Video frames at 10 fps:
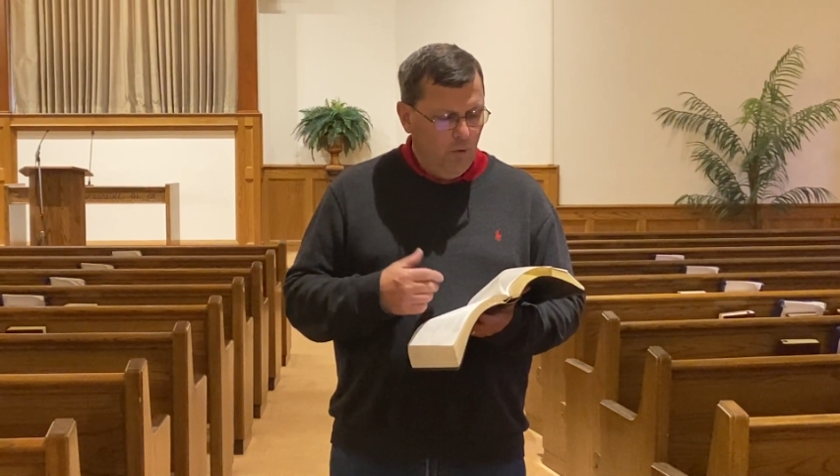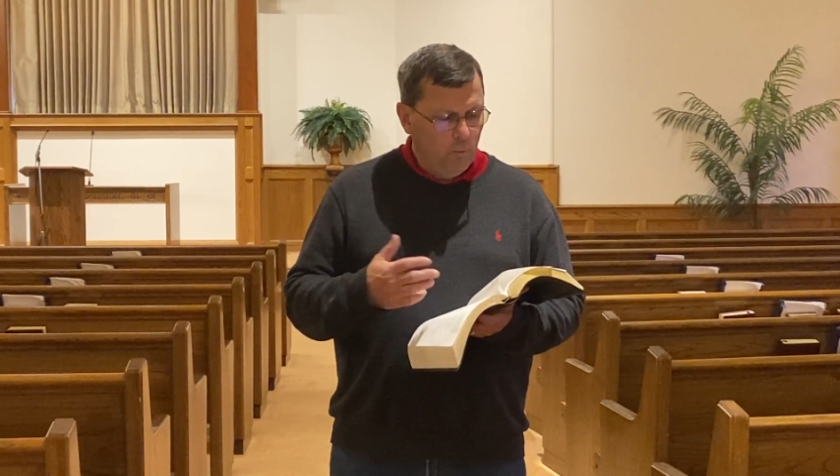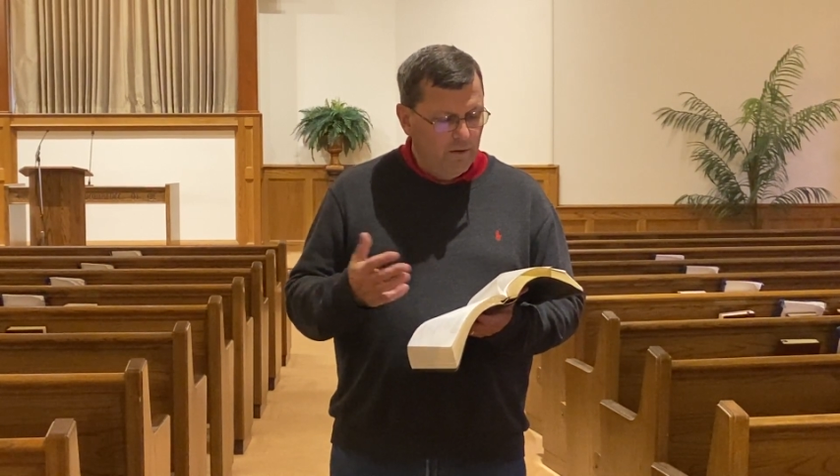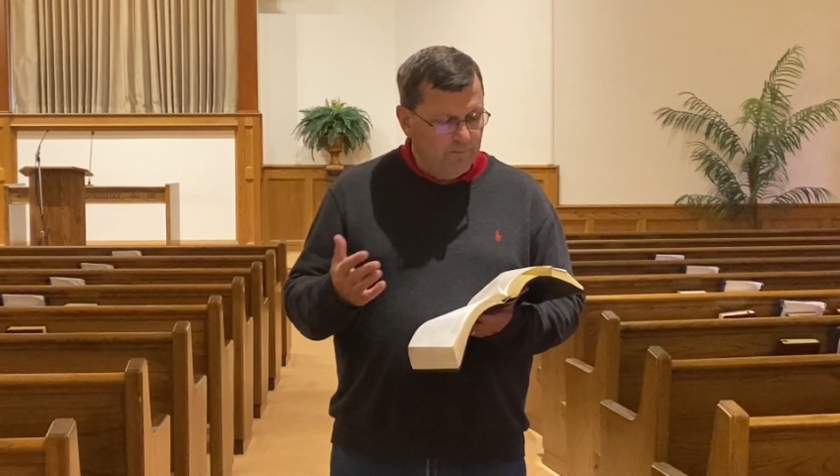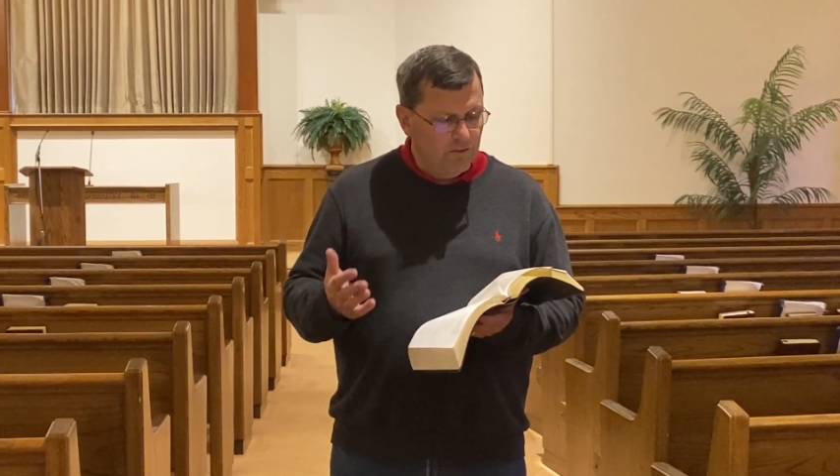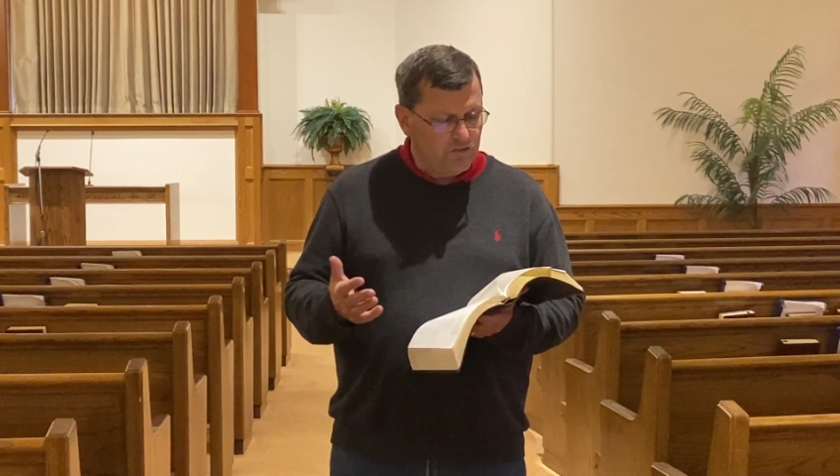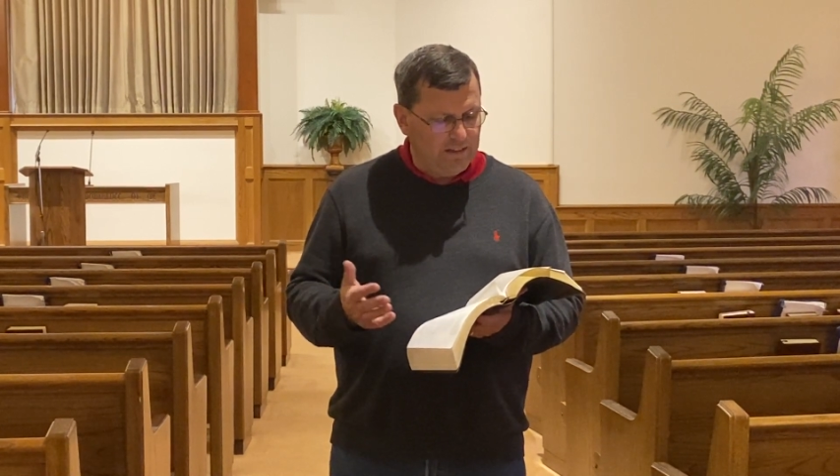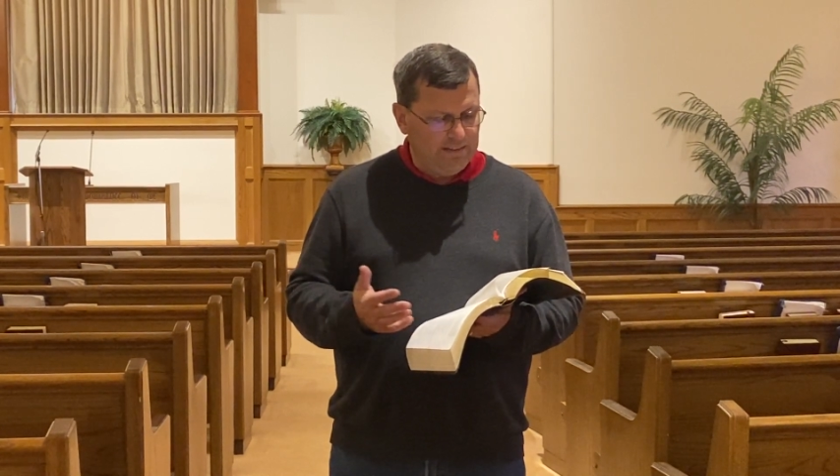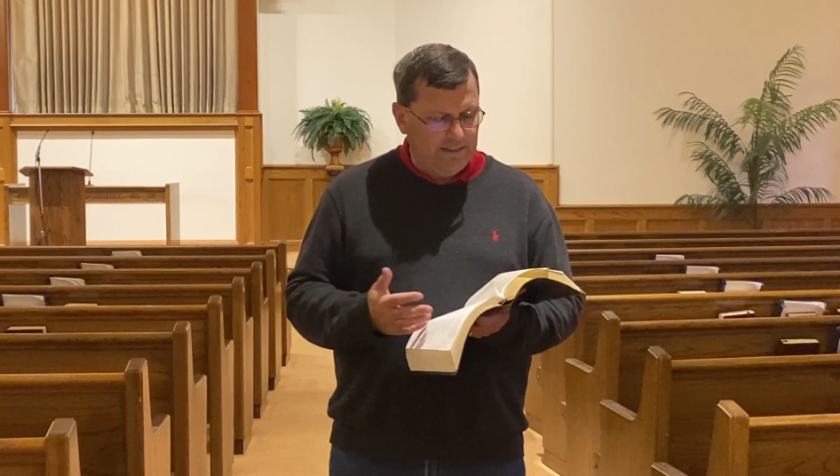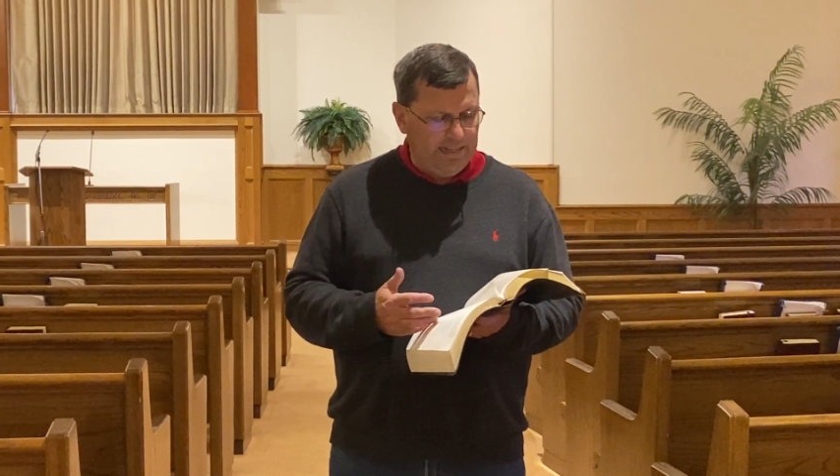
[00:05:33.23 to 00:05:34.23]
rivers
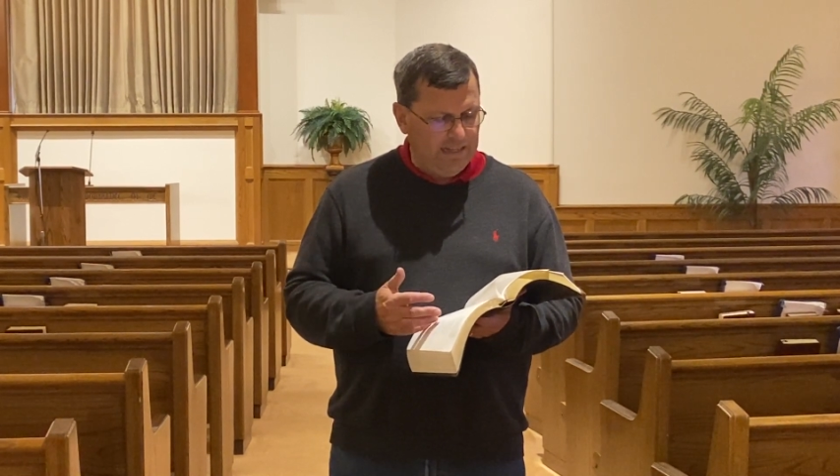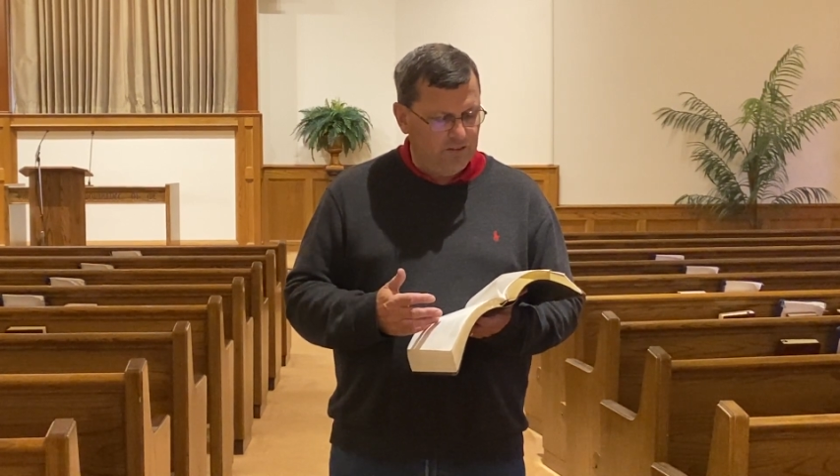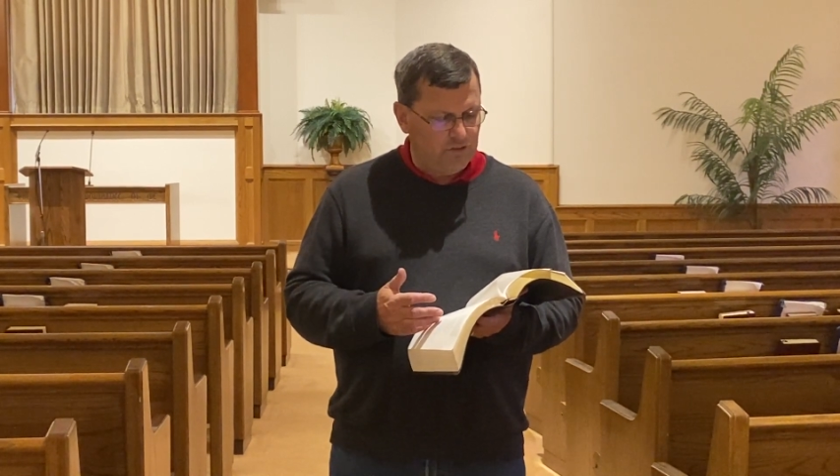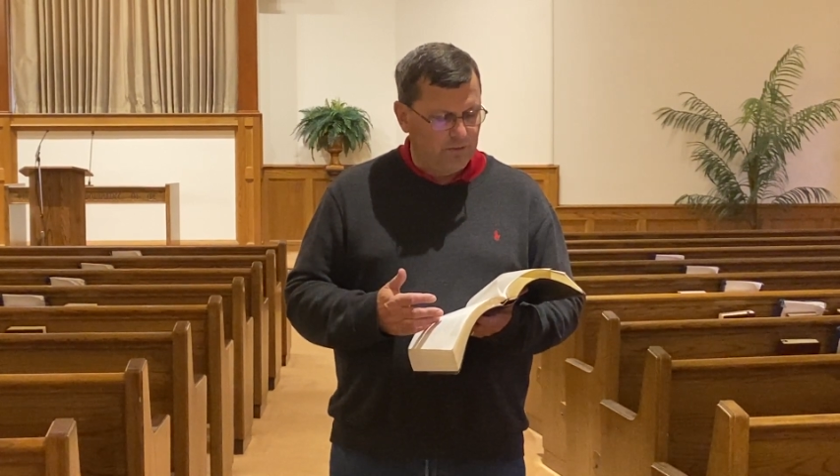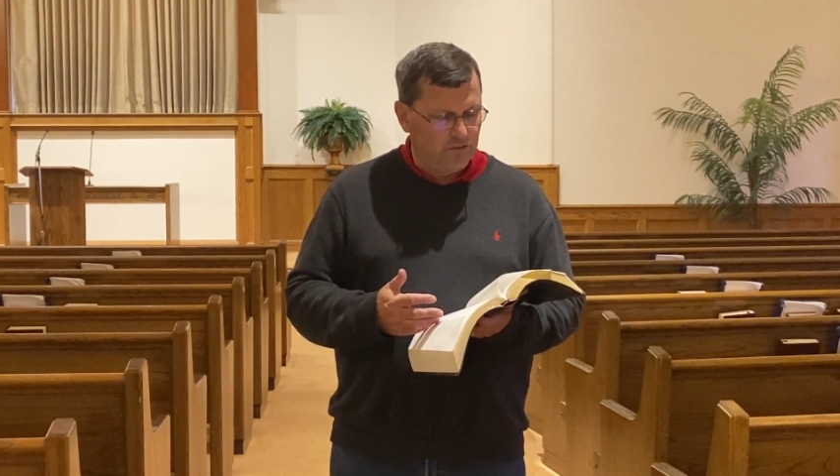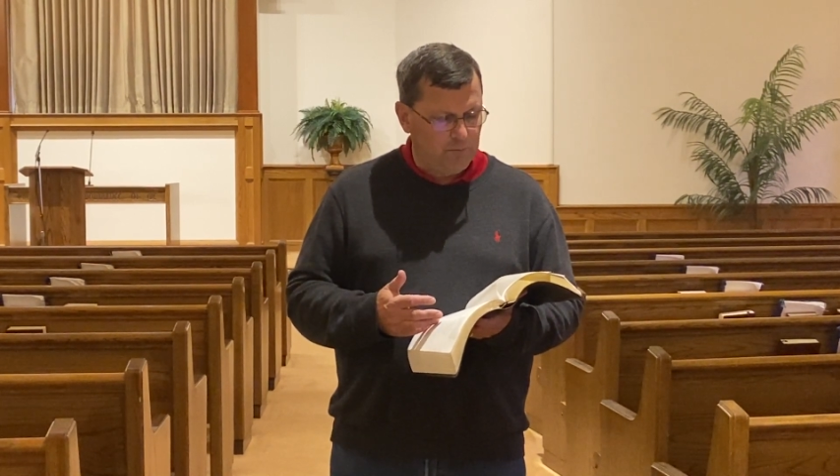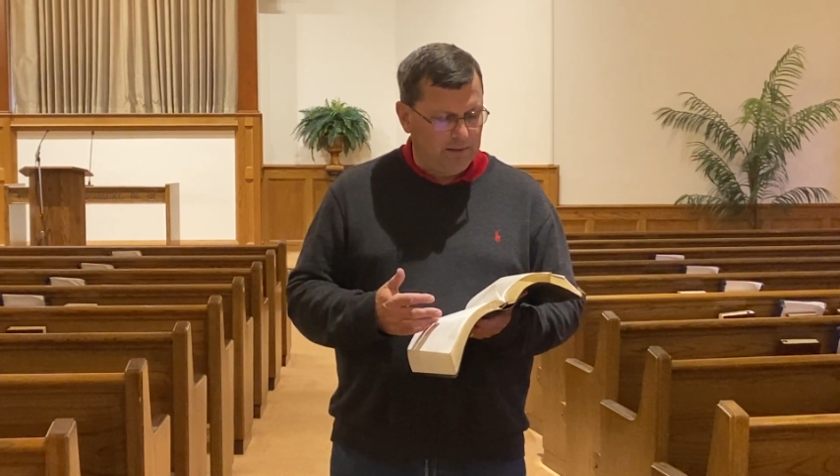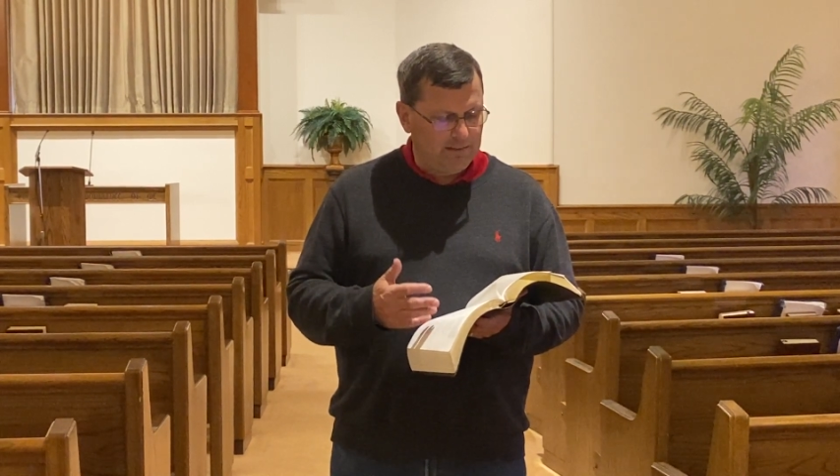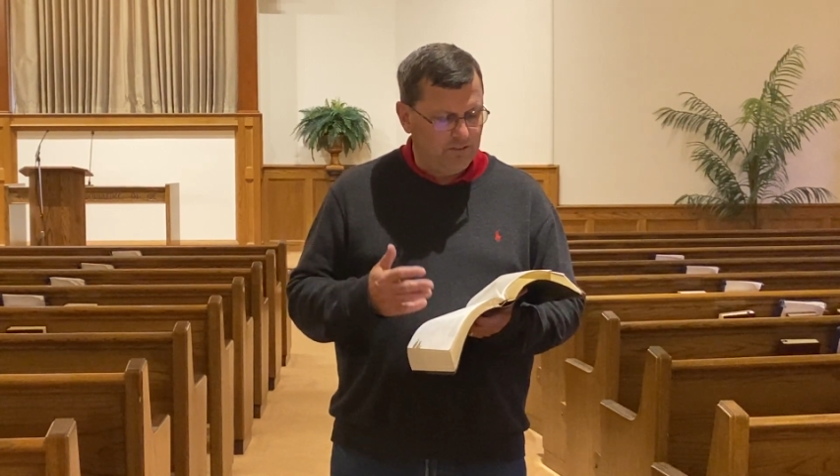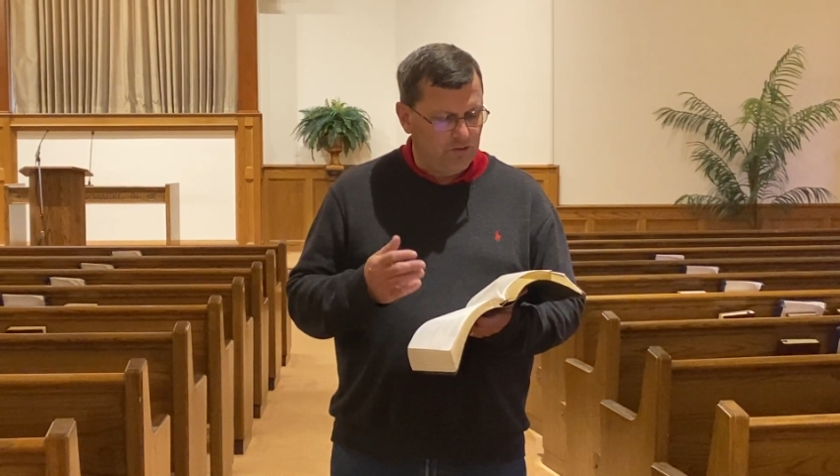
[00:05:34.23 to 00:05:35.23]
in the desert
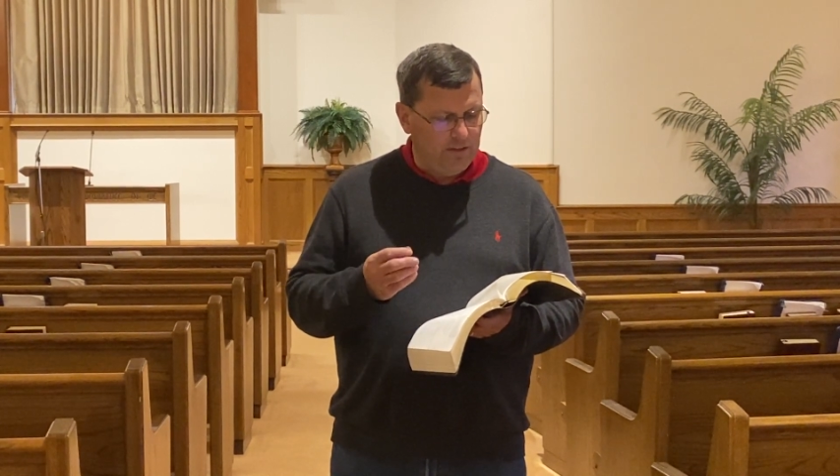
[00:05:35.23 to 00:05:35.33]
to